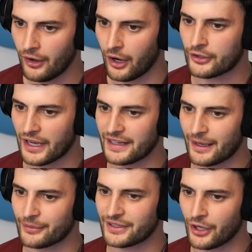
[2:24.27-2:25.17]
Okay,
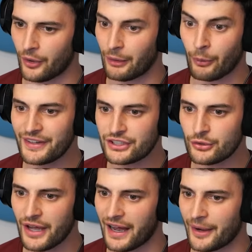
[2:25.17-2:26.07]
you know what, when you do
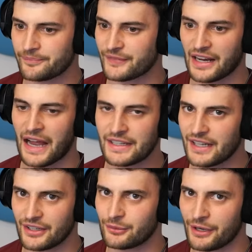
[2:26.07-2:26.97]
that, I
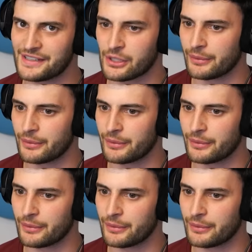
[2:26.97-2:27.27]
can't, when it's something